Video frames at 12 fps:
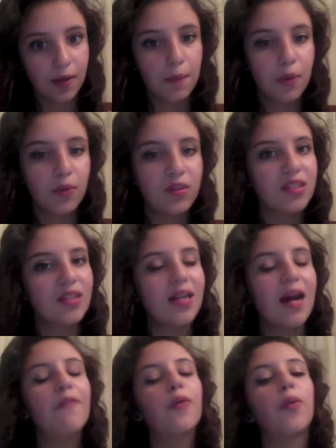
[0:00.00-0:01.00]
But we did
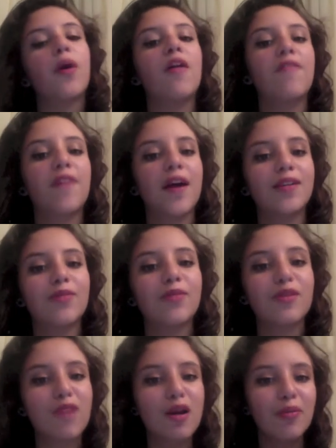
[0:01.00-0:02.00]
have the wow effect with
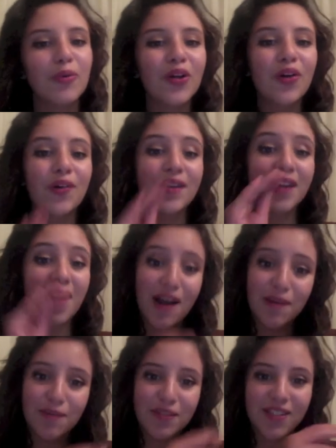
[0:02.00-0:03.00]
the marble going
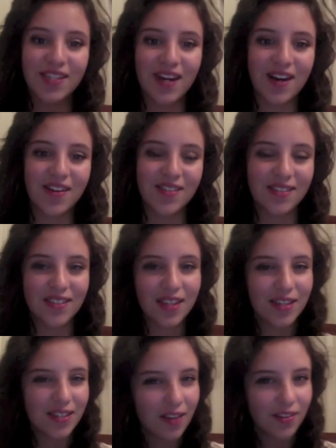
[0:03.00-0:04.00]
up the stairs
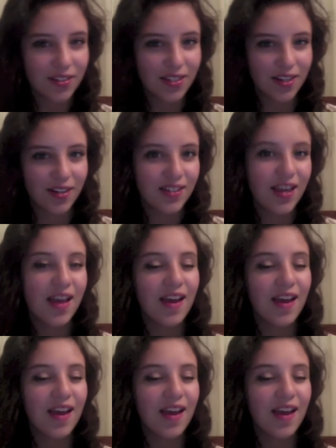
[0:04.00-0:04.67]
instead of down the stairs,